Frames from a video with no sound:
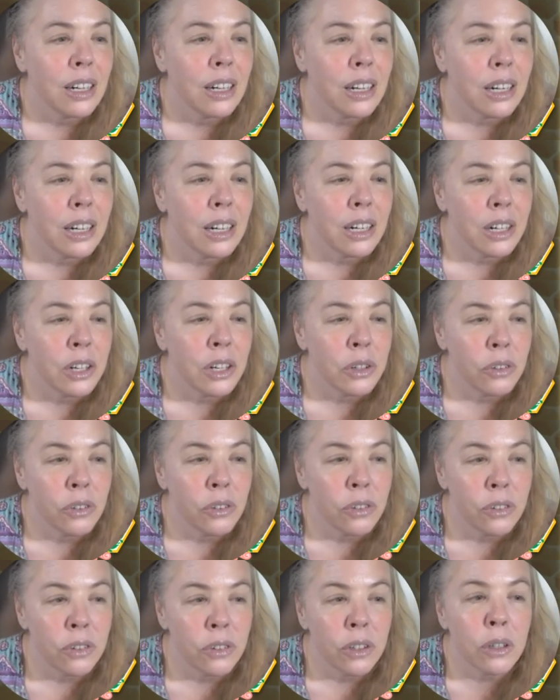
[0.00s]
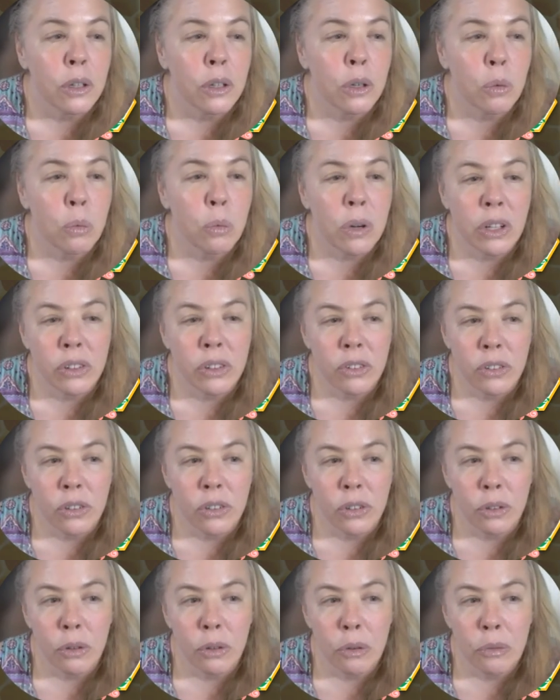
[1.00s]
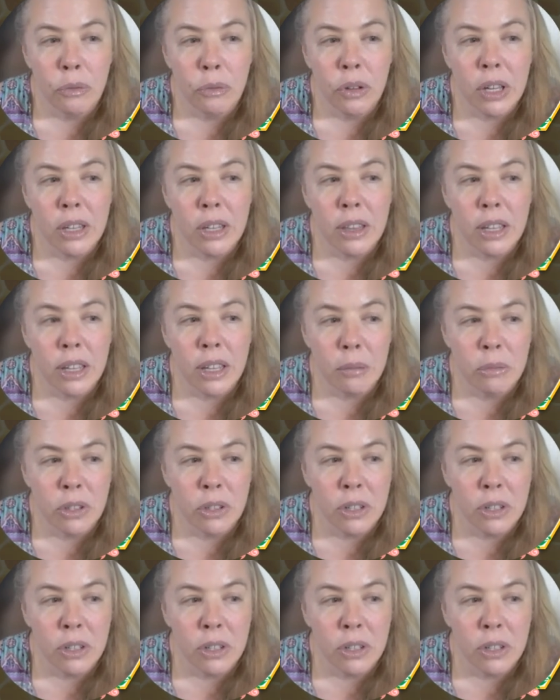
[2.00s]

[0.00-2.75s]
you still want to feed them to get